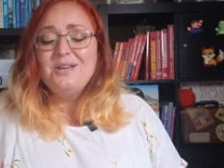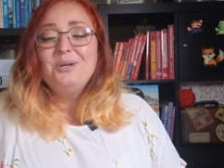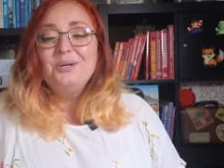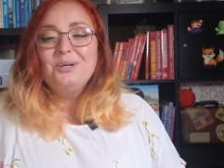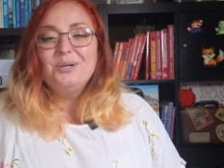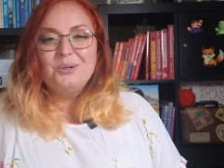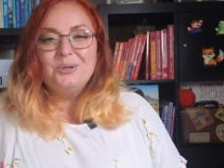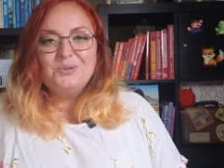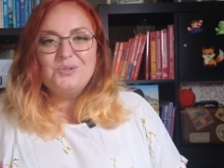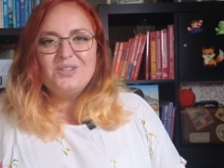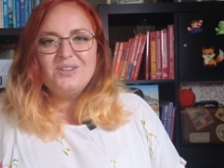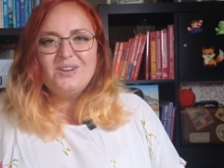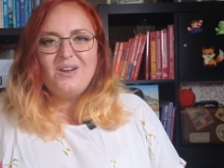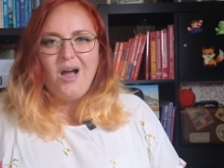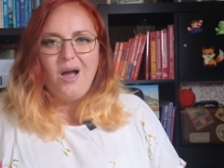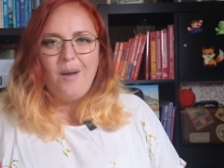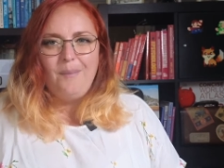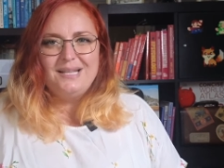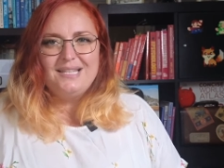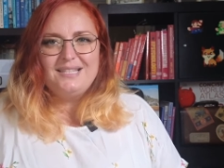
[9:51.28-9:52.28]
go to the
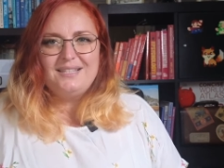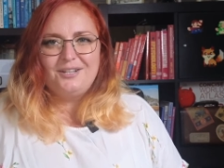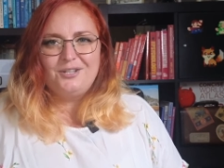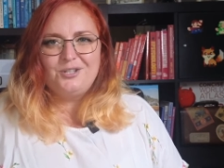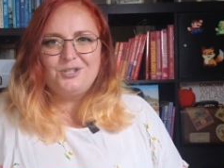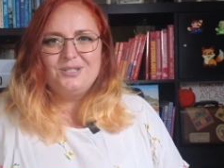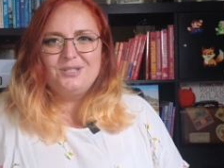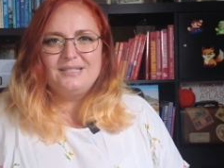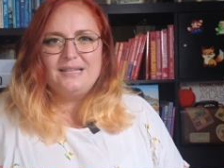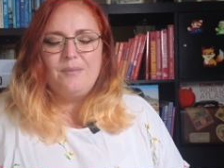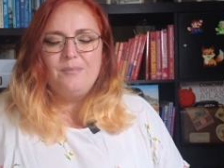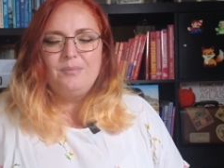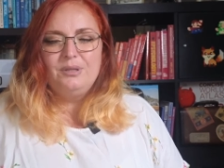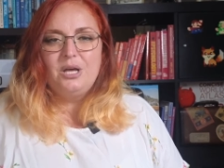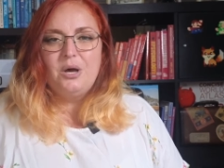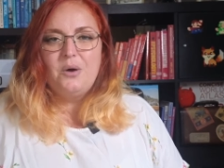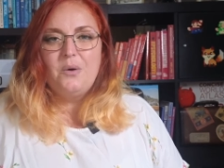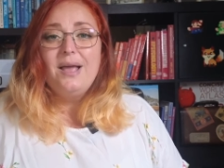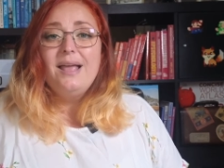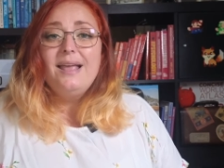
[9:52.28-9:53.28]
comment section down
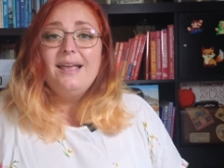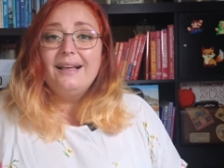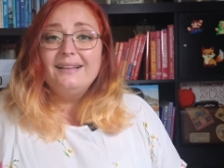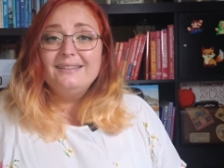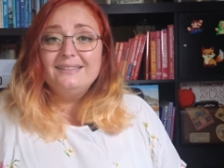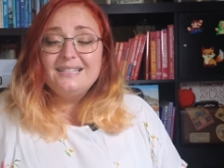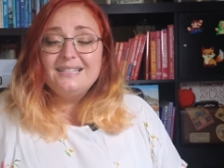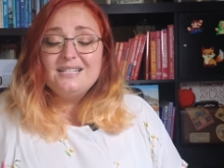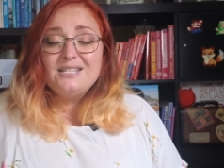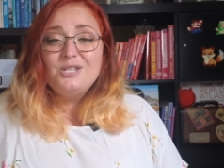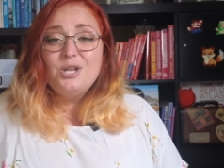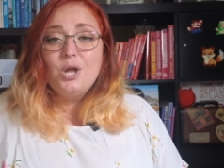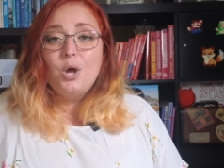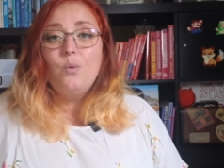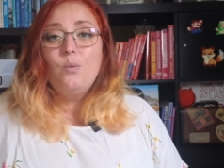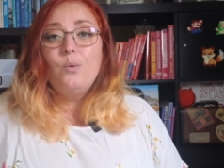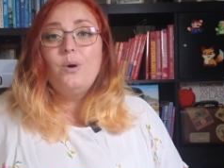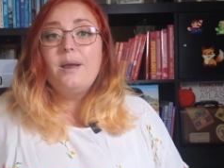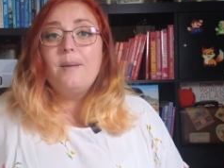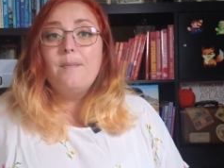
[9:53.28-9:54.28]
below and let us know
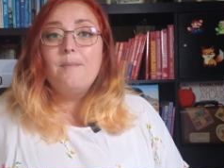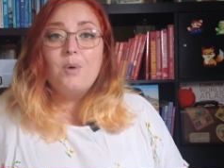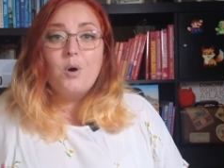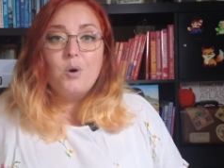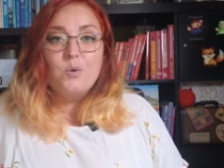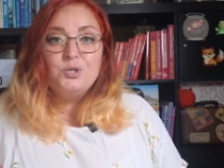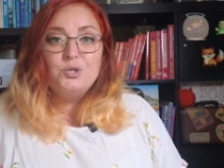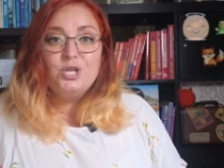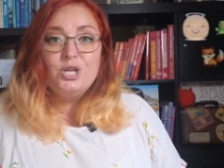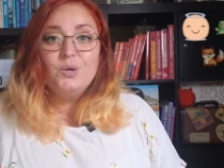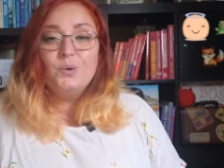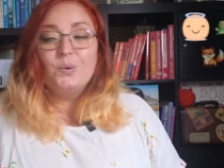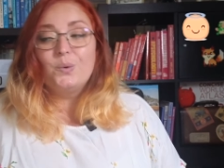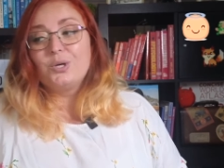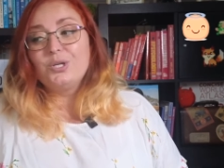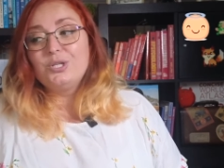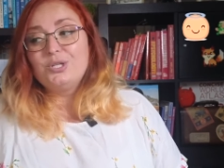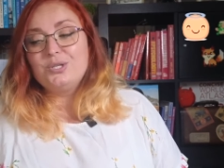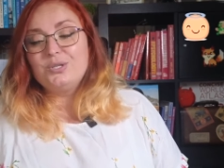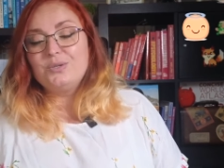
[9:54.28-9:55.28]
what emoji
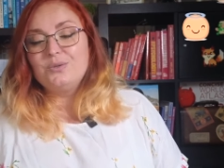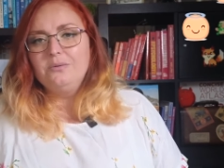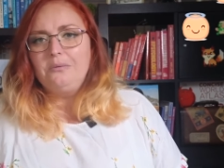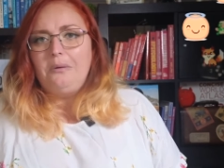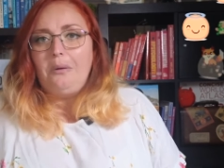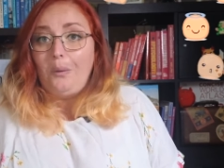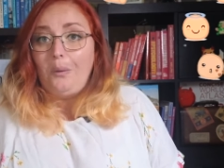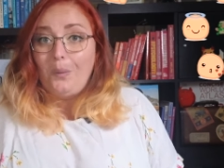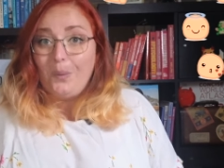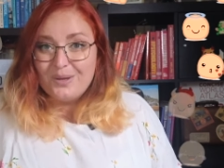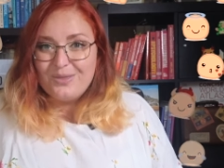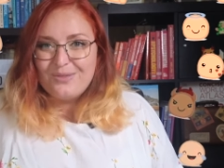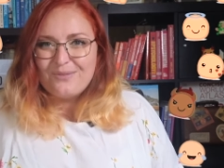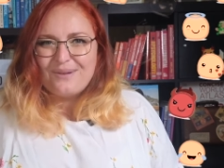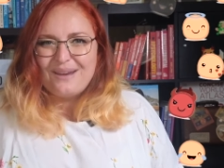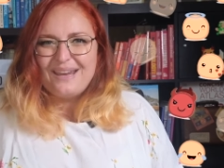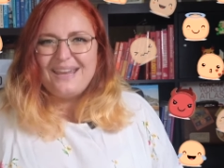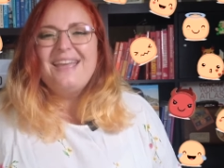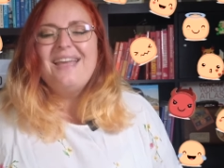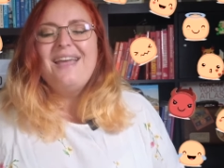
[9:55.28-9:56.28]
or two or
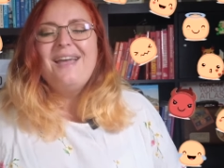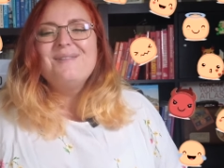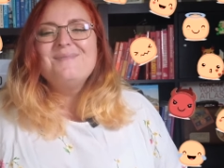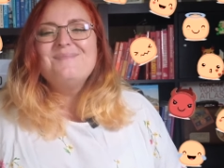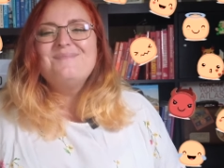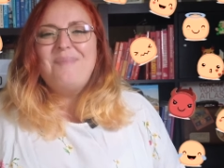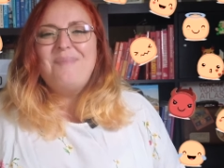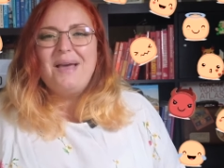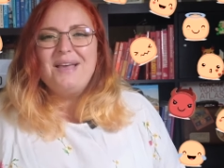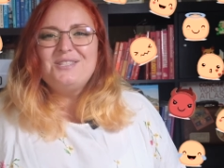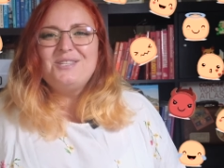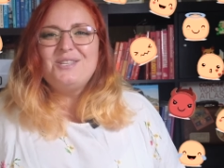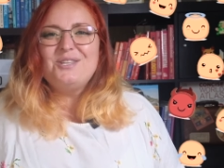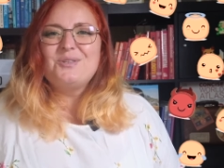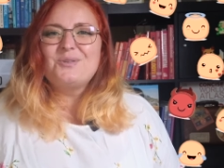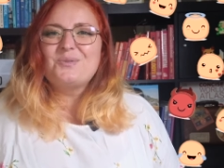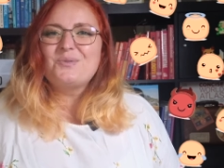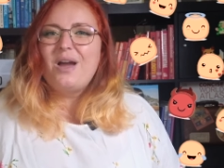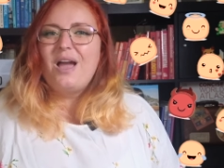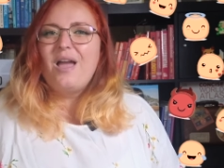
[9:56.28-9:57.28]
three best
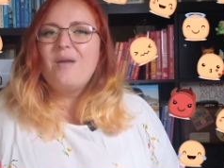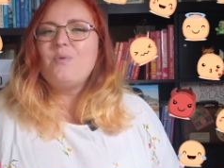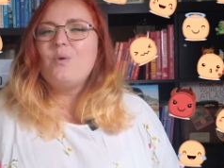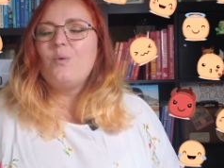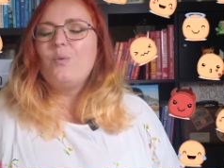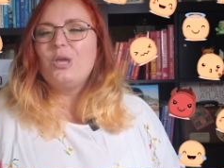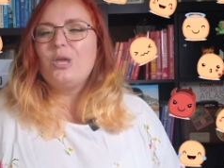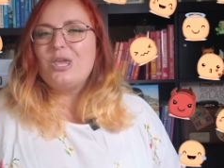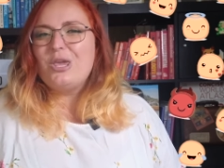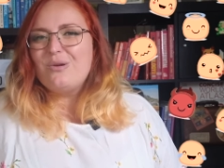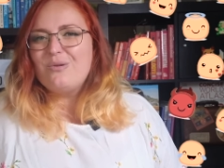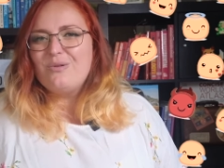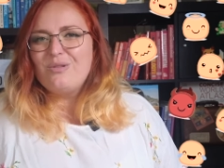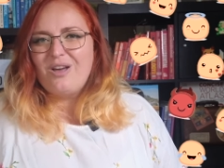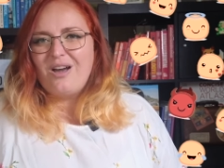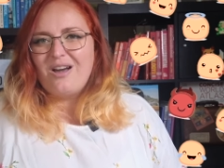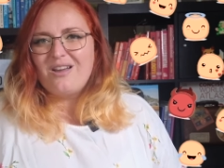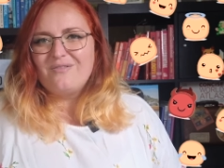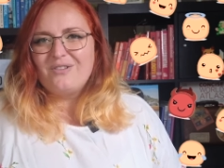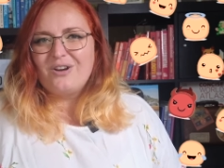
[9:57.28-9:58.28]
describe what you
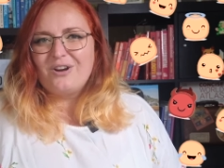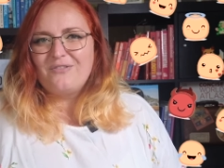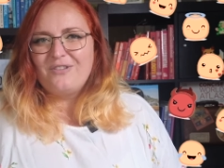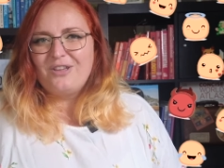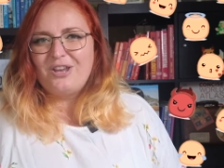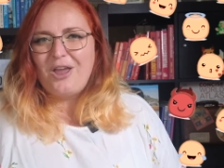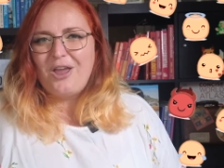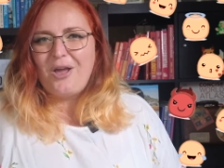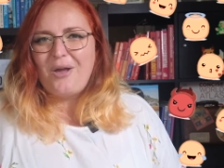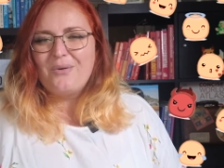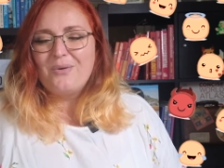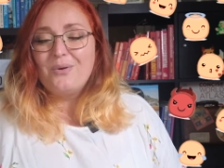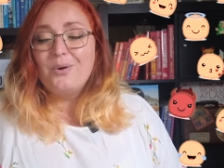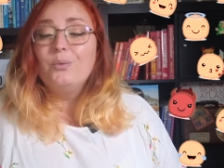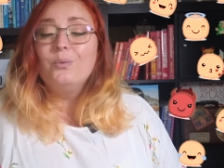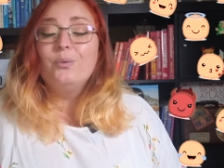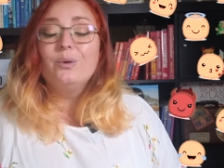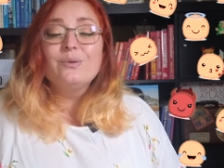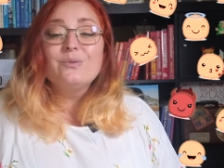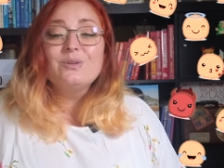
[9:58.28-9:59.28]
thought of our video.
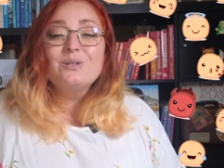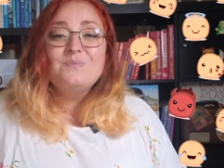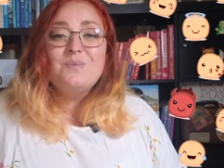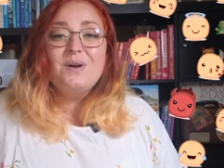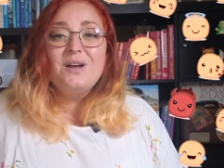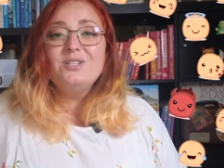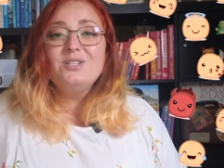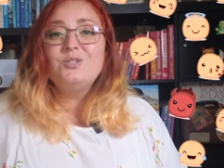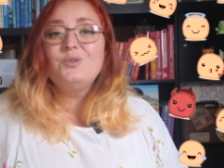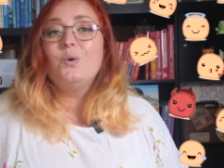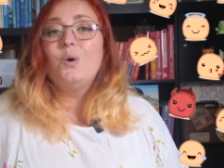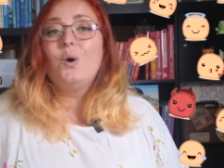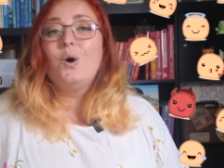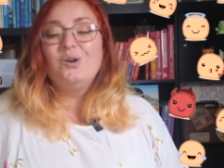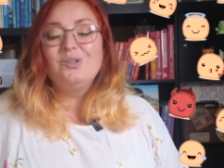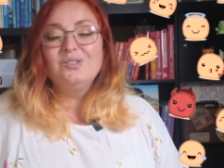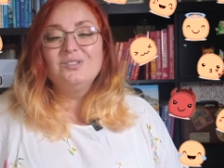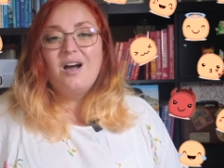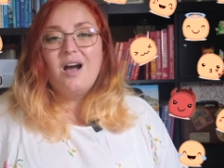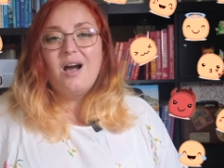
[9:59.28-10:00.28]
We respond to
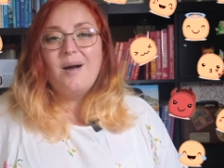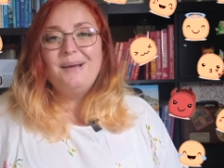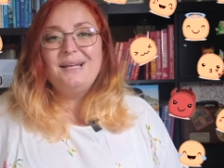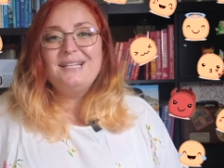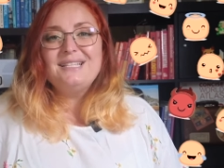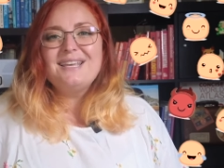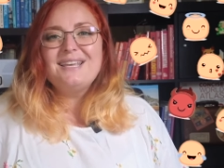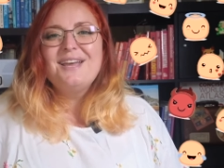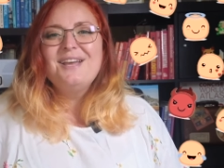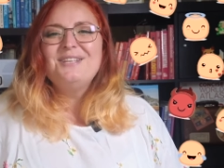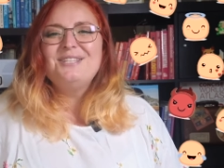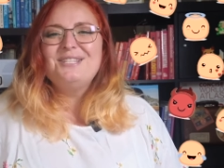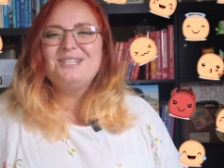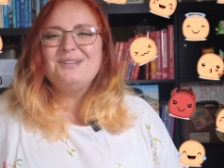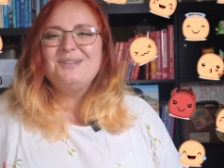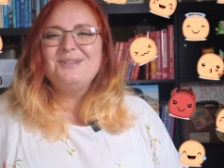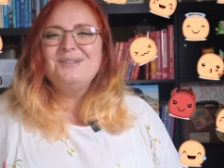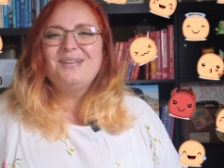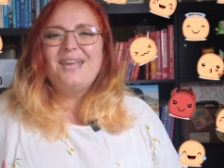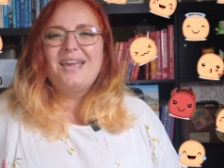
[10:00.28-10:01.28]
all comments, so
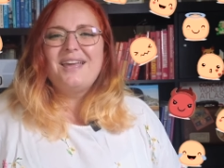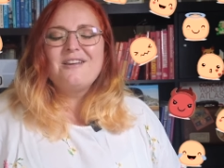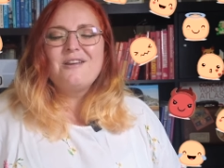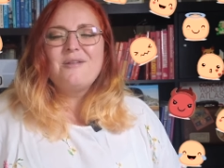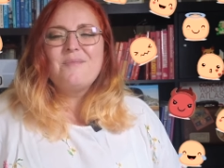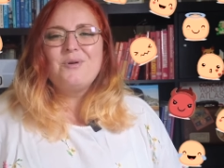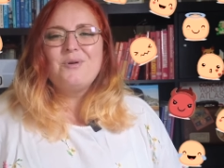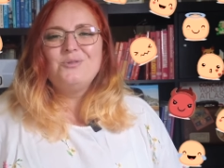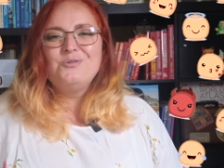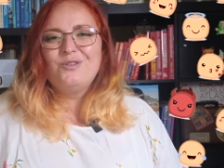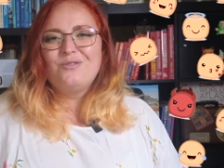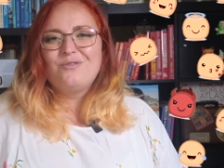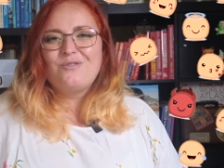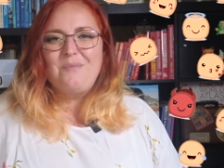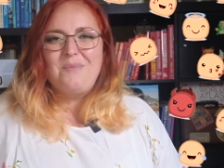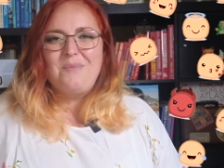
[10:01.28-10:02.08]
you'll get an emoji from